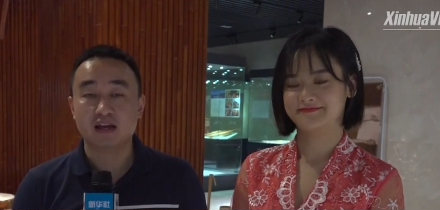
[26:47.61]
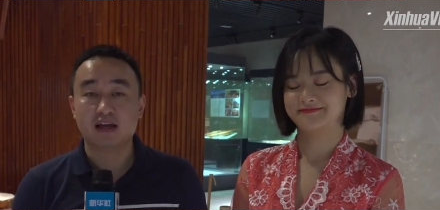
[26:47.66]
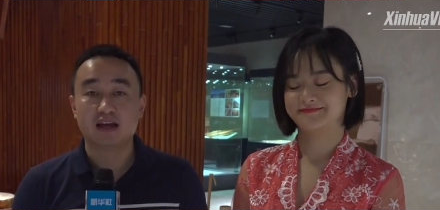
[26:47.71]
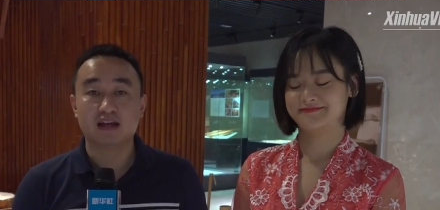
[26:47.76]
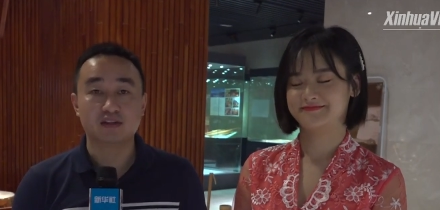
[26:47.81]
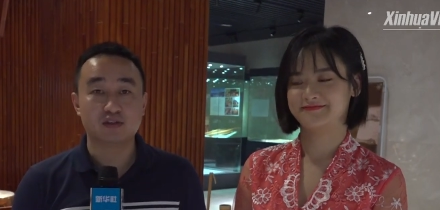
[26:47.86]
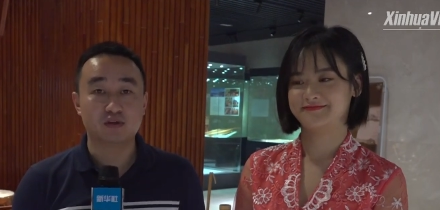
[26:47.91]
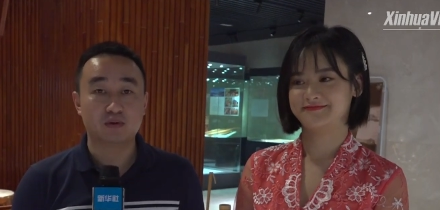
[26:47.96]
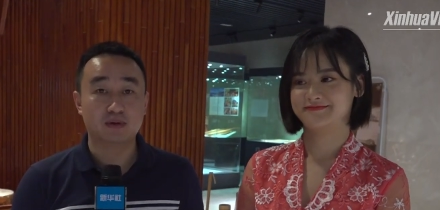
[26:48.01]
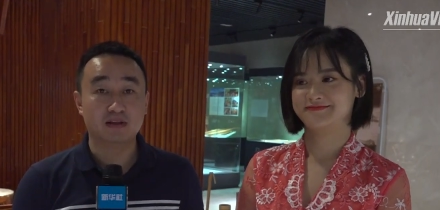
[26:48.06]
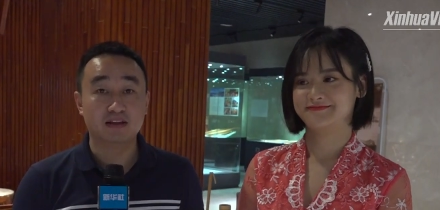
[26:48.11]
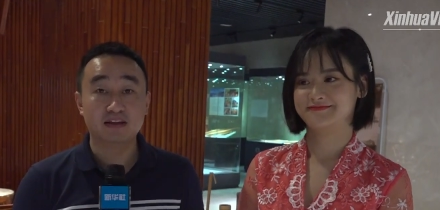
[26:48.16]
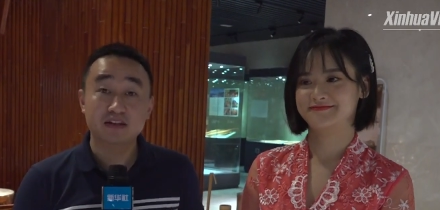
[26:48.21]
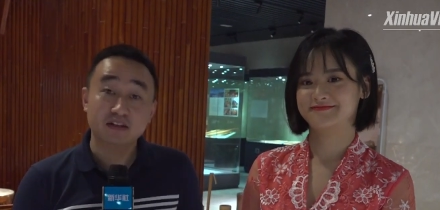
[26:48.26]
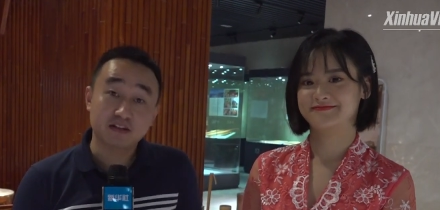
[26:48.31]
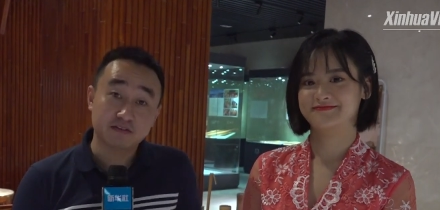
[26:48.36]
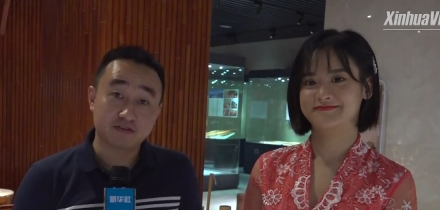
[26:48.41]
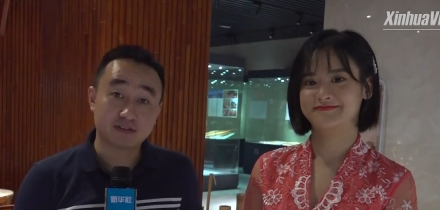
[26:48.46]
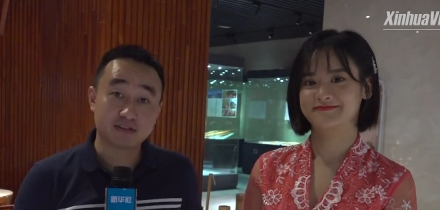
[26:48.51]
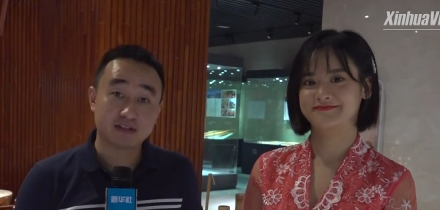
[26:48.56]
Speaker 1: and your
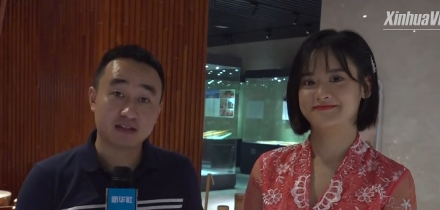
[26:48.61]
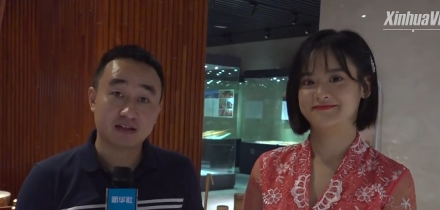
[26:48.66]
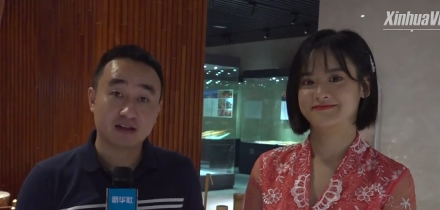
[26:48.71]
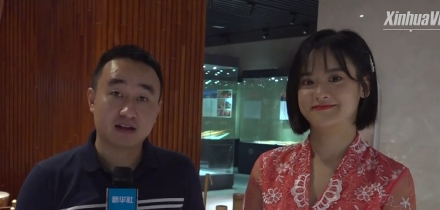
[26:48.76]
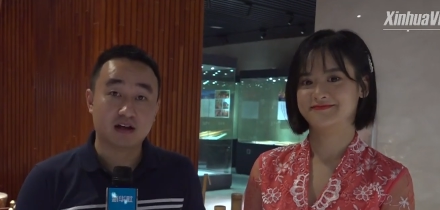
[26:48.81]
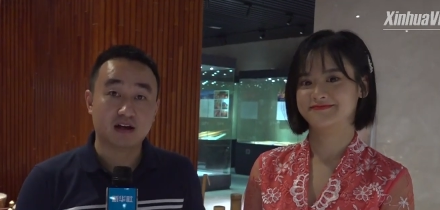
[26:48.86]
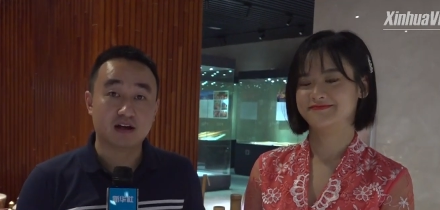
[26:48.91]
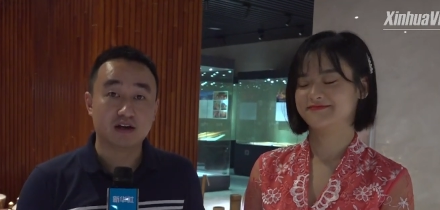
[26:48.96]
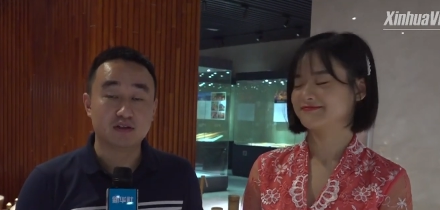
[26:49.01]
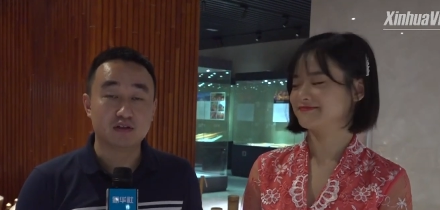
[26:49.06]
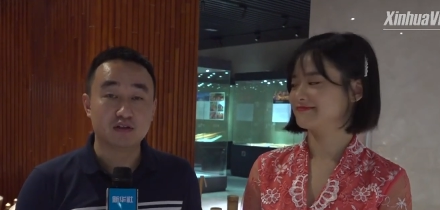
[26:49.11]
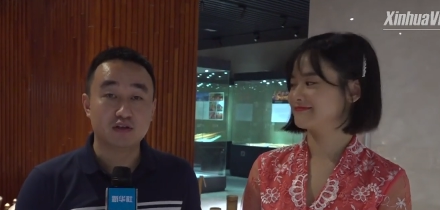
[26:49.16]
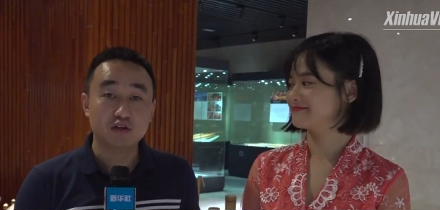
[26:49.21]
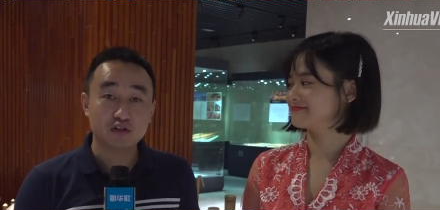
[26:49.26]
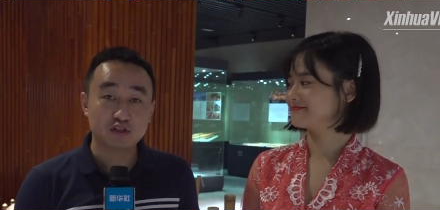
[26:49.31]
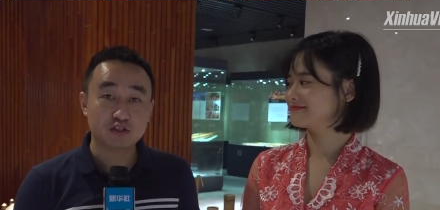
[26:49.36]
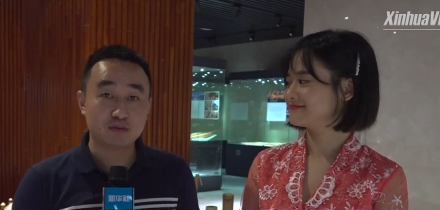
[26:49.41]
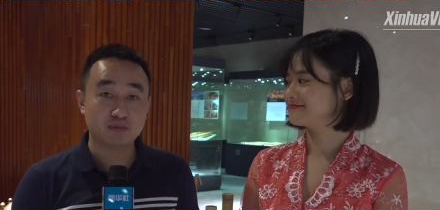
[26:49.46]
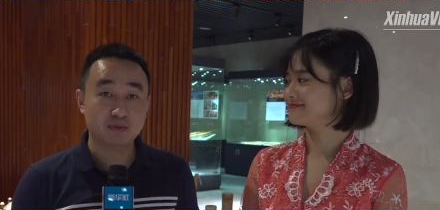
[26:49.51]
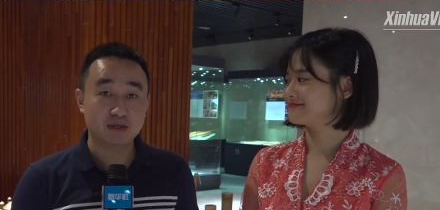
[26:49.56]
relatives on
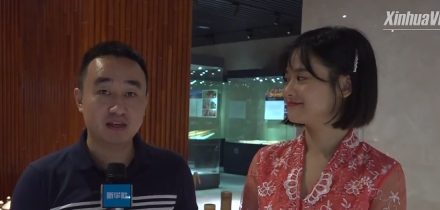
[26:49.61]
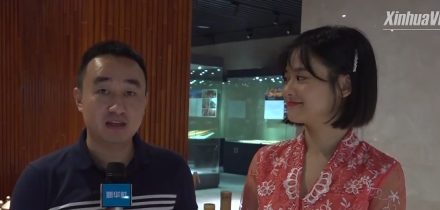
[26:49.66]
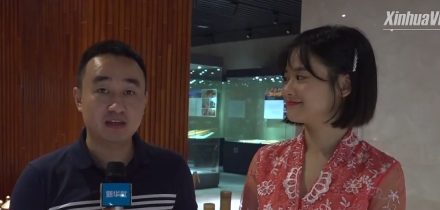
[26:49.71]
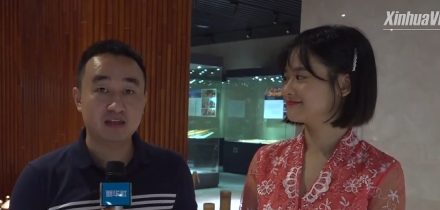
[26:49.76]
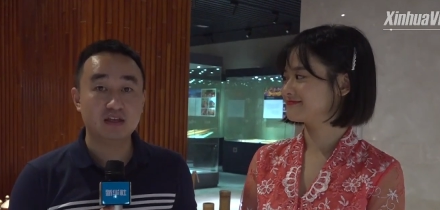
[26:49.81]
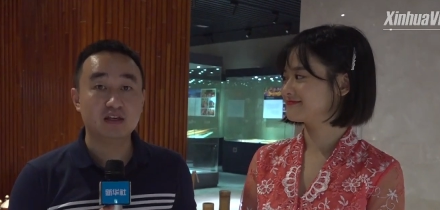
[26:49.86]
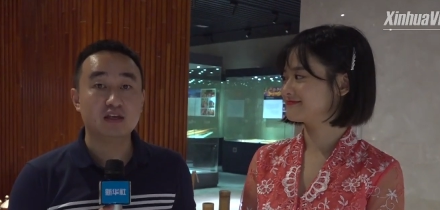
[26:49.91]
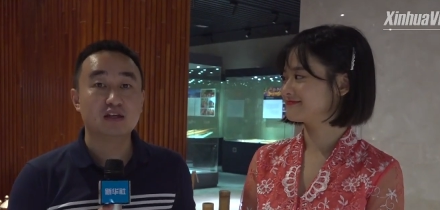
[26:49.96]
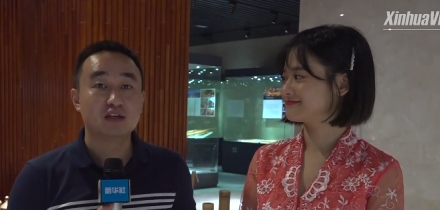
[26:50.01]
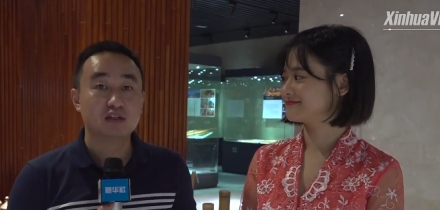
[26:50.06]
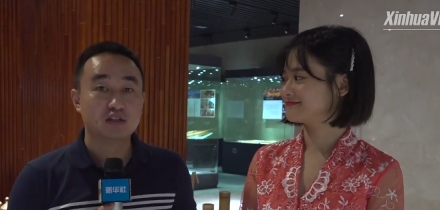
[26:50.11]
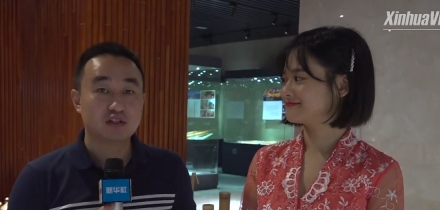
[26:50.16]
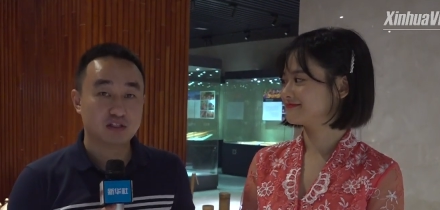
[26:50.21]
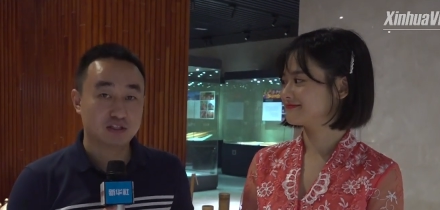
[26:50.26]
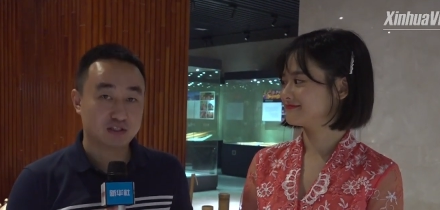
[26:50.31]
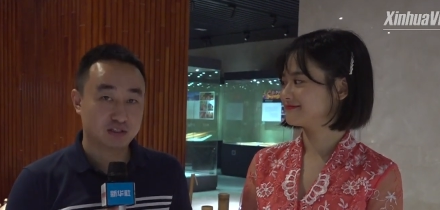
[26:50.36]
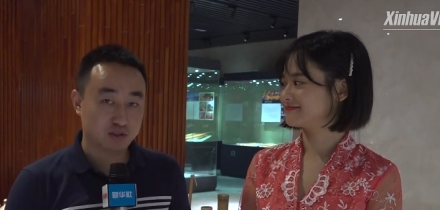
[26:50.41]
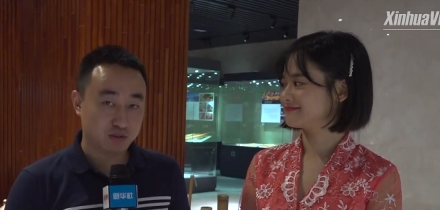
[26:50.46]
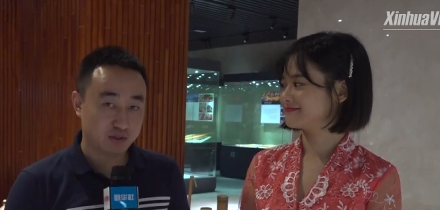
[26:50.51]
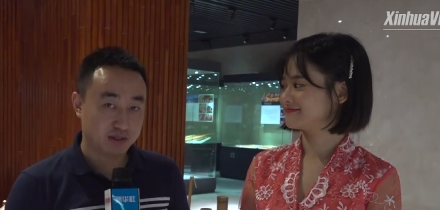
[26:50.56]
YouTube,
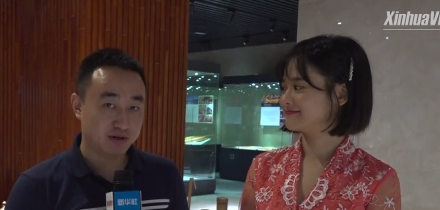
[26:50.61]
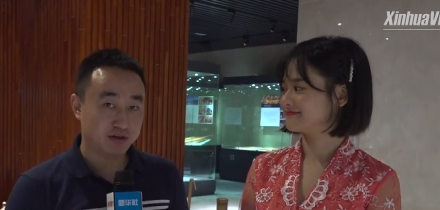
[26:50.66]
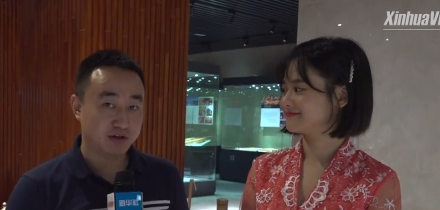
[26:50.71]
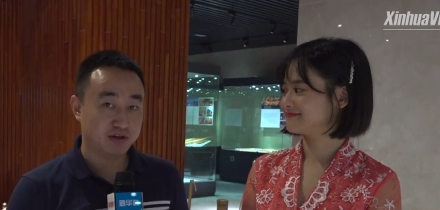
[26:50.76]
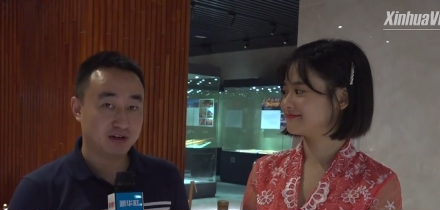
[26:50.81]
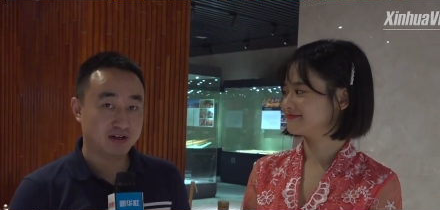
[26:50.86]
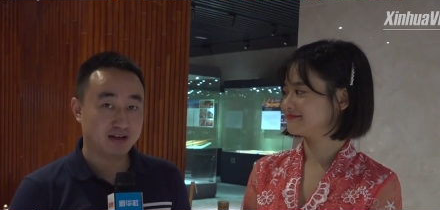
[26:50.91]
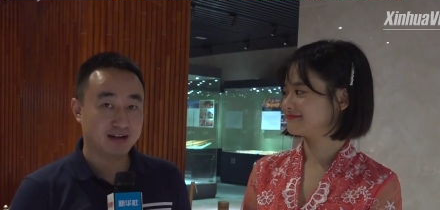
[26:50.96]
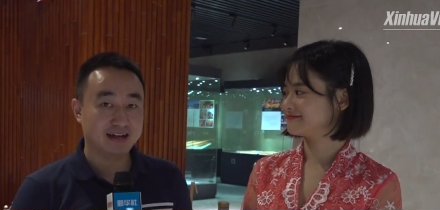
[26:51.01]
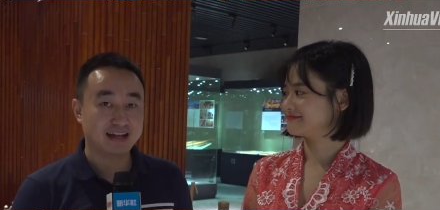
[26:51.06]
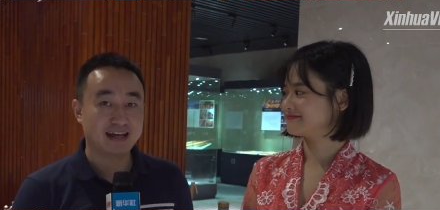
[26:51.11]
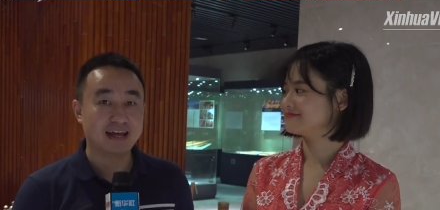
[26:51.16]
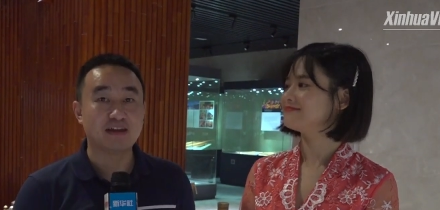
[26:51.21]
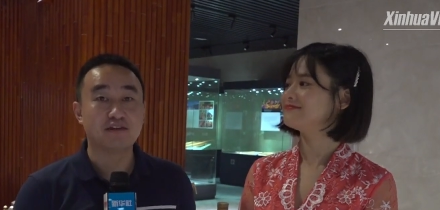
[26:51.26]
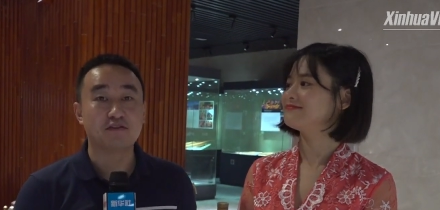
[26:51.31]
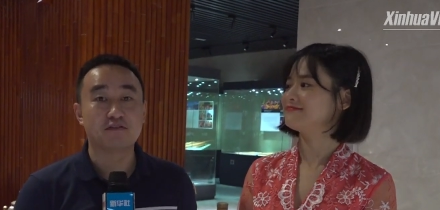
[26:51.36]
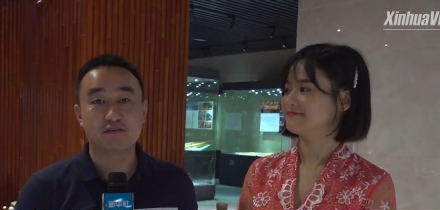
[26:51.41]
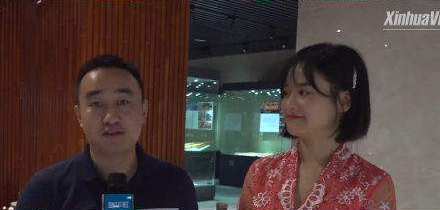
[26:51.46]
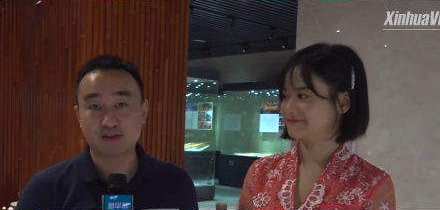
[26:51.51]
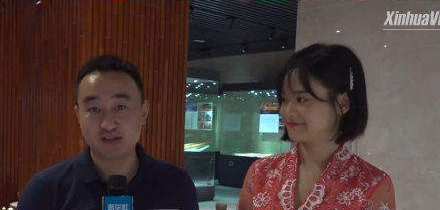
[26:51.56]
Twitter, and
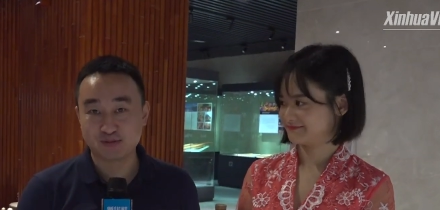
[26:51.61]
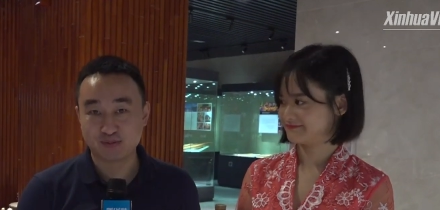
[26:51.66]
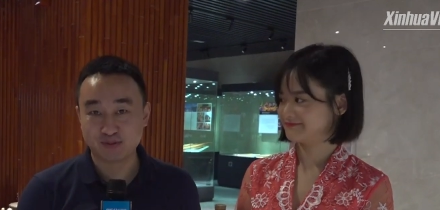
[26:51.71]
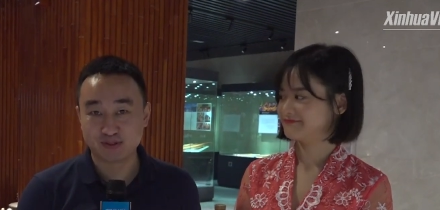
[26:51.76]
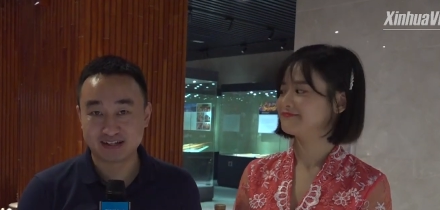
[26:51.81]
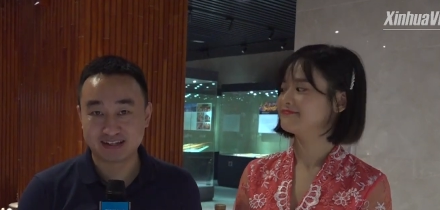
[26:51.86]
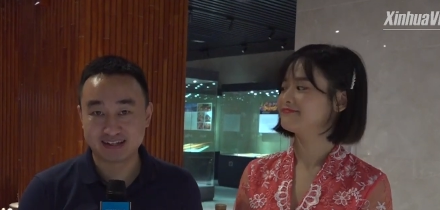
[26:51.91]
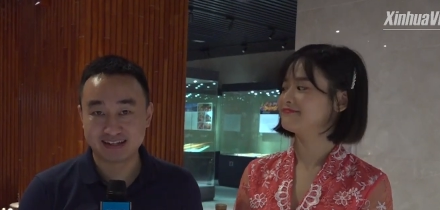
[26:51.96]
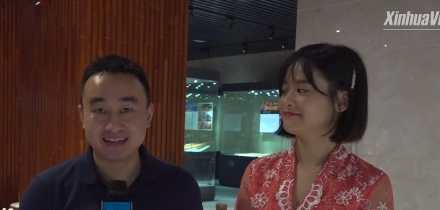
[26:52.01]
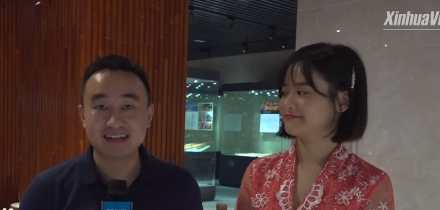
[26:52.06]
Facebook.